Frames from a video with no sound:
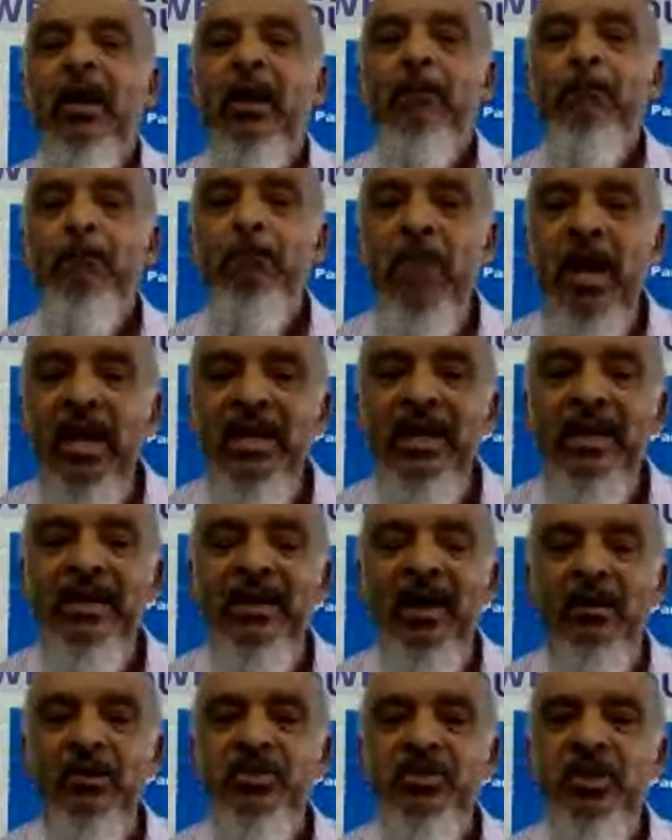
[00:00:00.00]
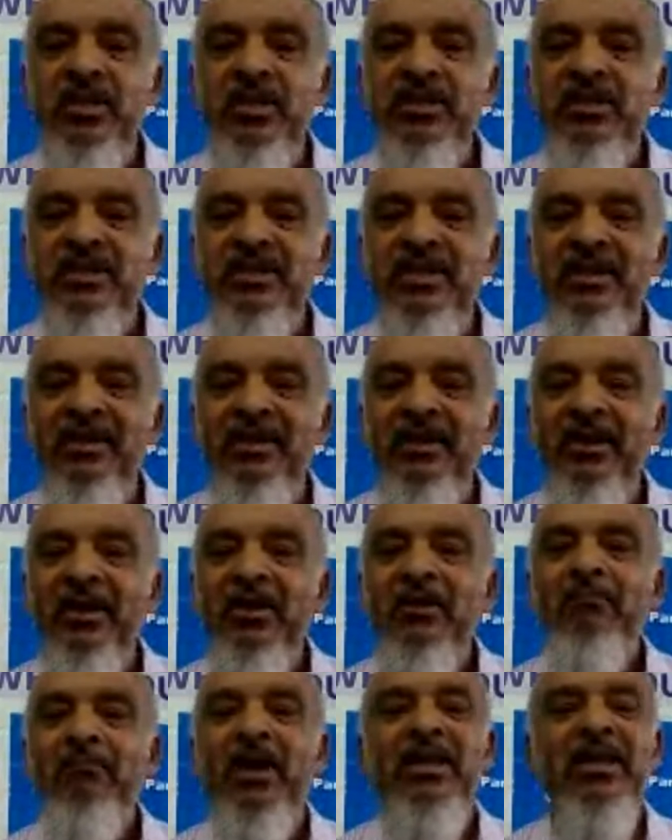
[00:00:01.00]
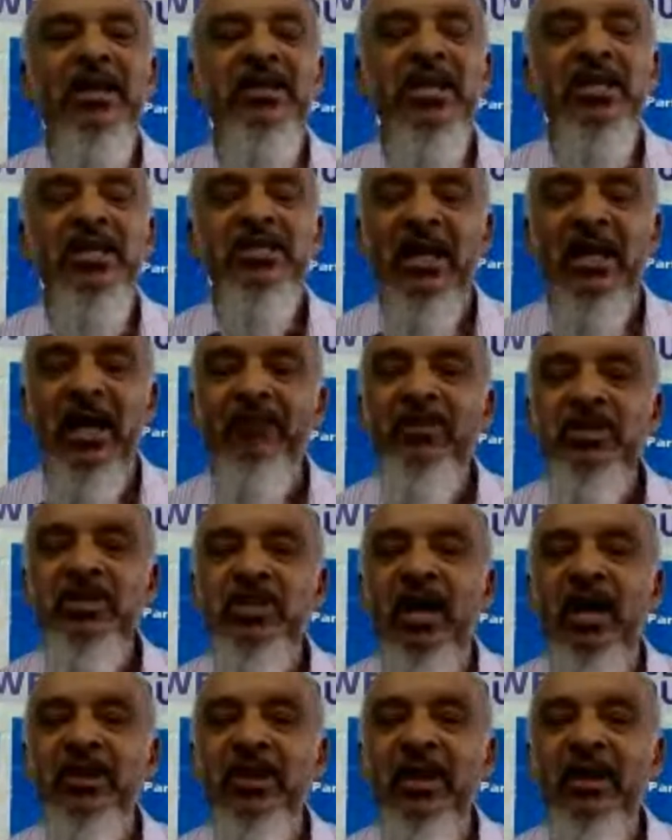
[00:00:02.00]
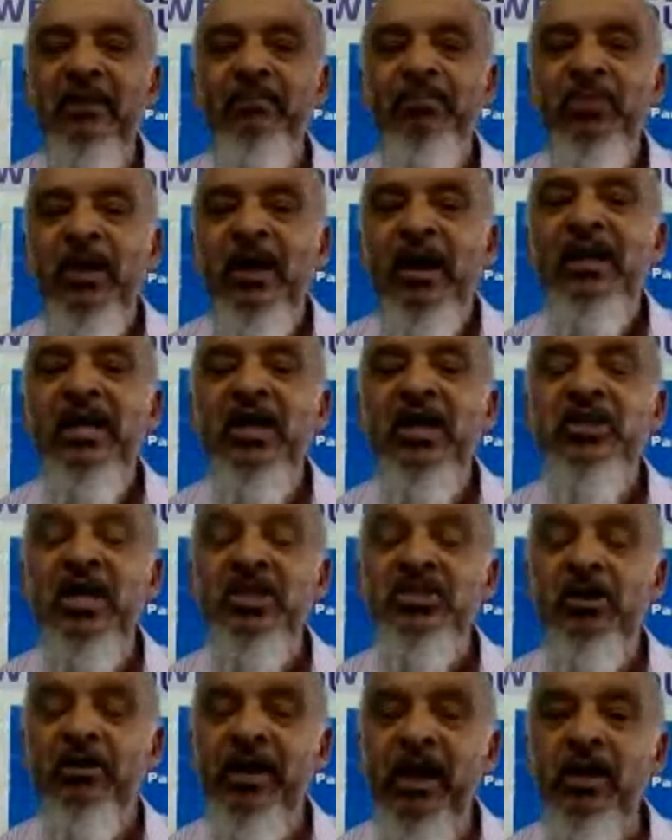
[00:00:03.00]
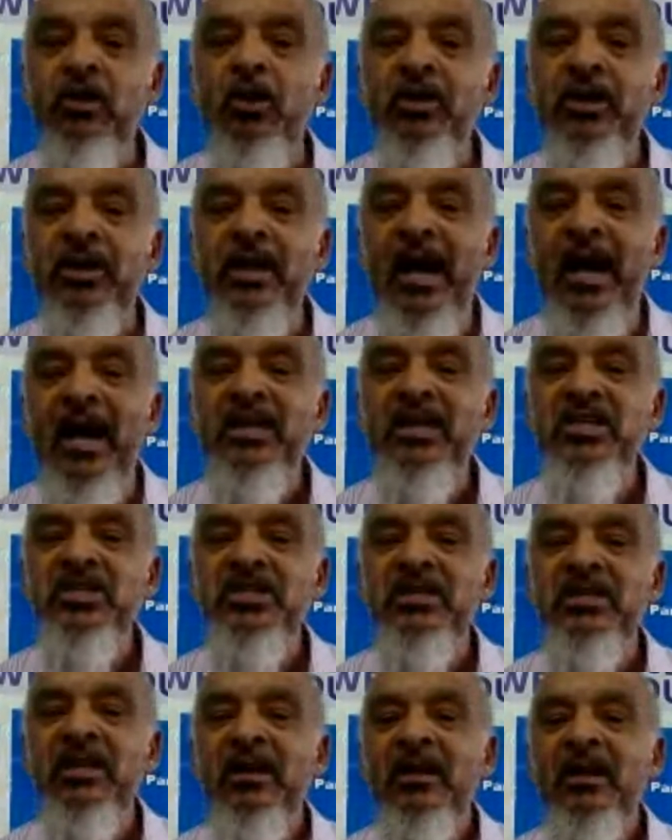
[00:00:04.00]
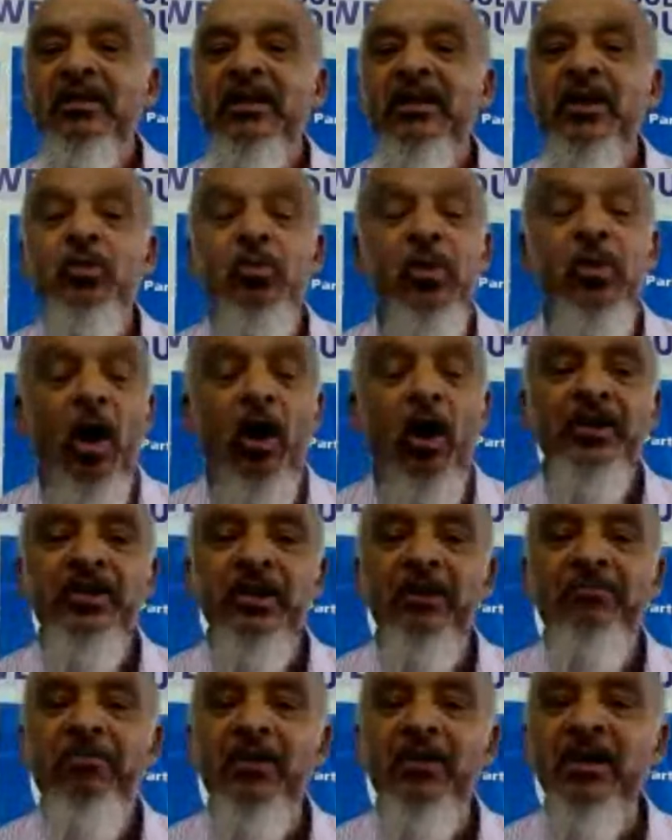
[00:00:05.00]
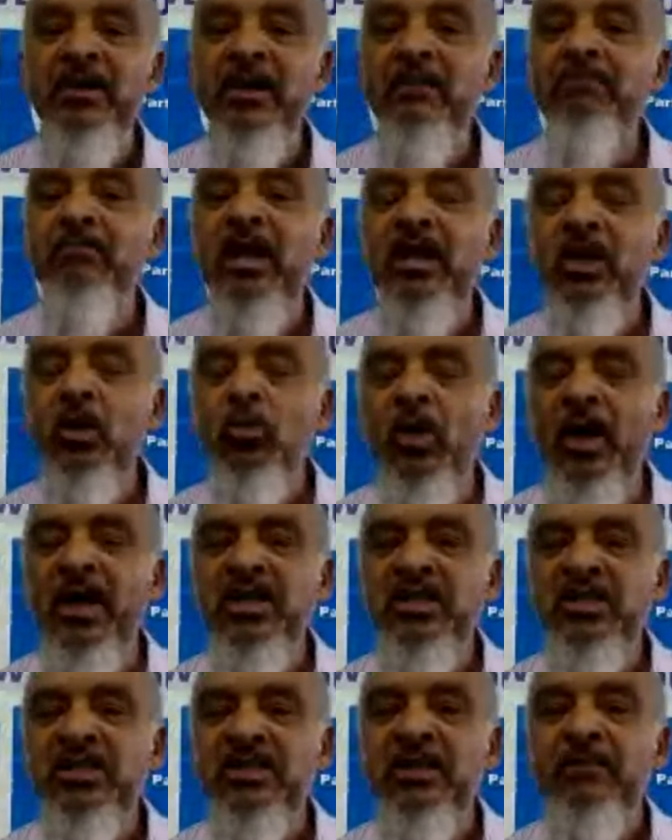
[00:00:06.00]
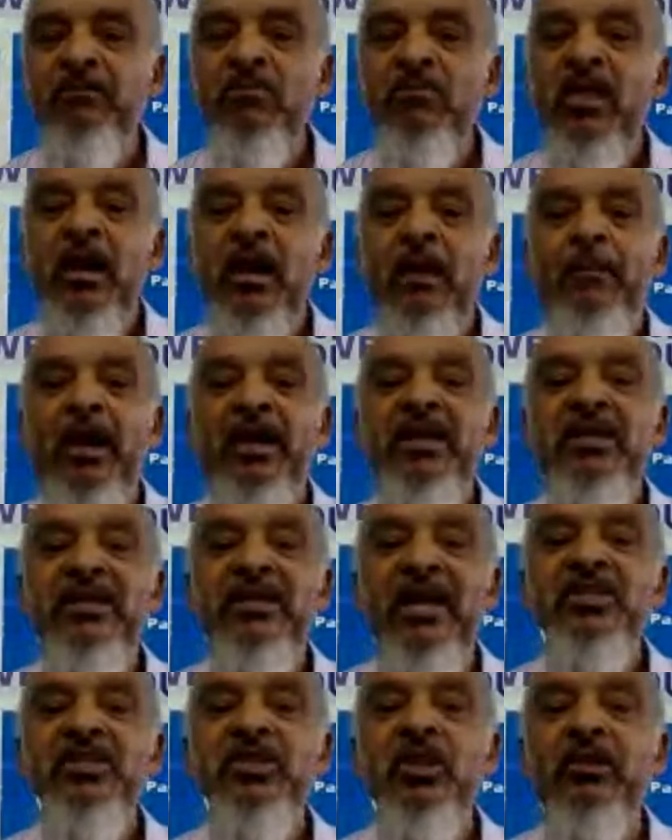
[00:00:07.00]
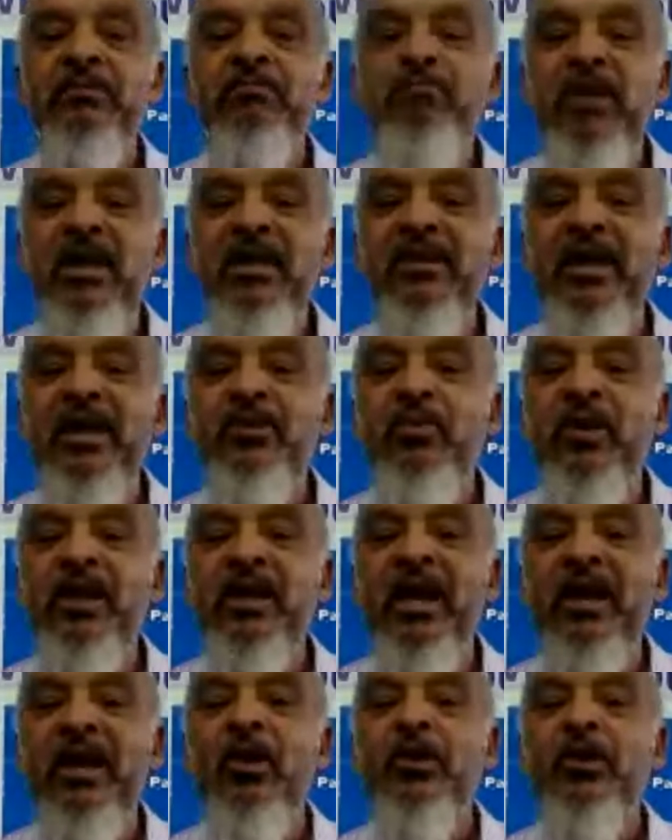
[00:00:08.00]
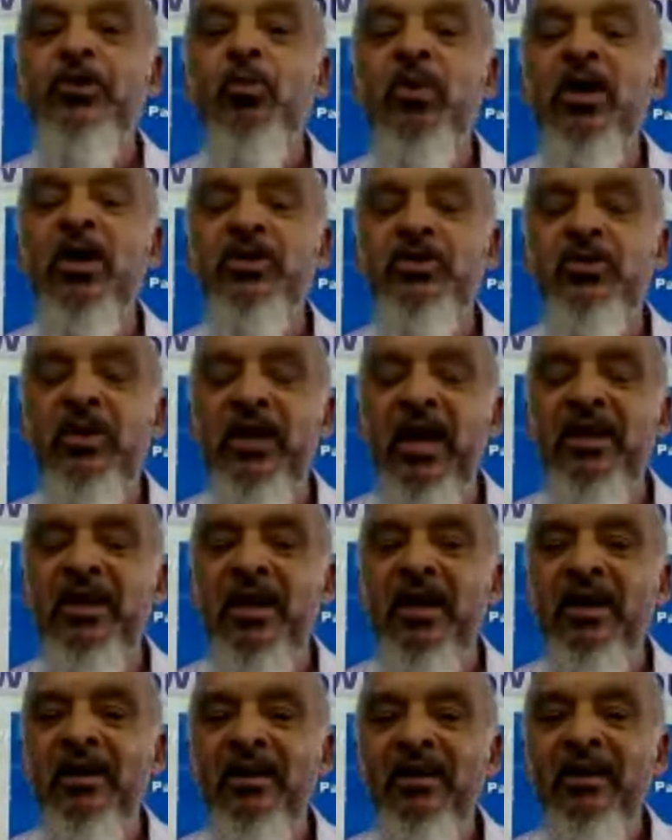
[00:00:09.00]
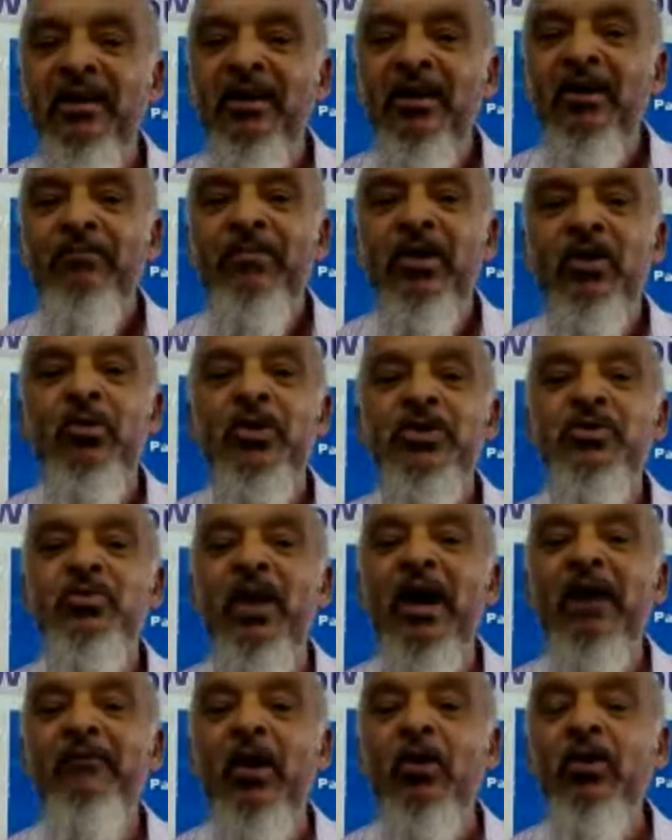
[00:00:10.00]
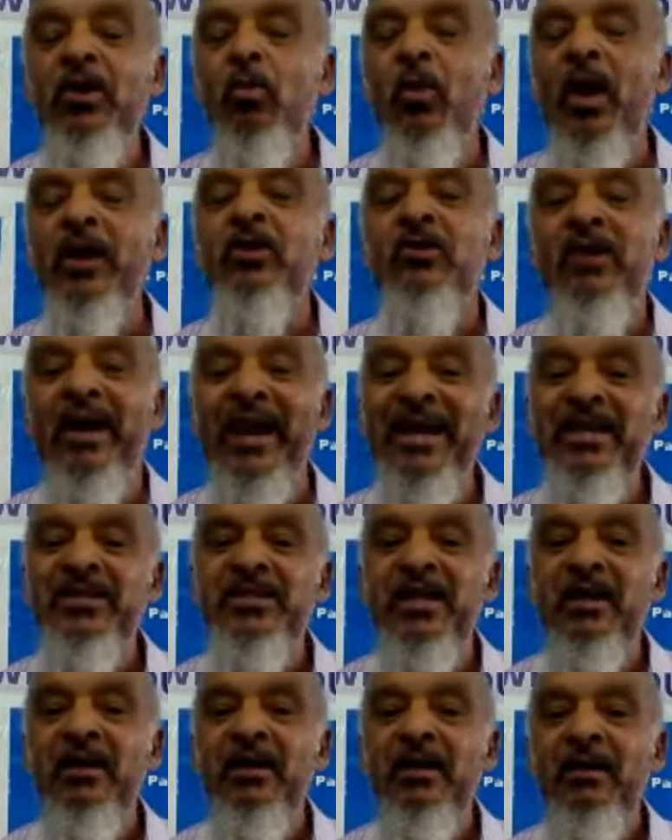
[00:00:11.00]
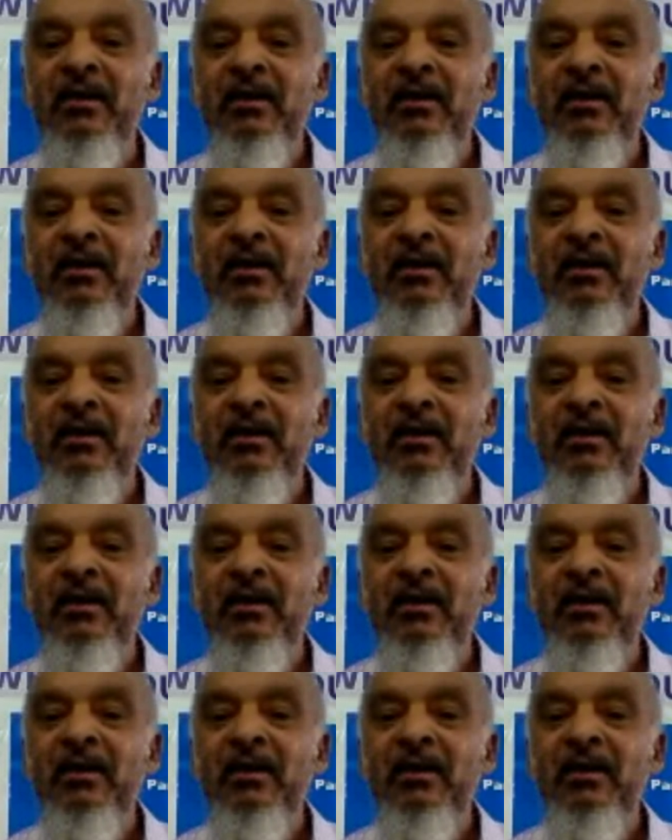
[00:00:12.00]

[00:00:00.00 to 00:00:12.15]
many cultures, but let us love each other, and let us recognize that we are different in many ways, but it does not mean that we cannot work together, because we have only one creator,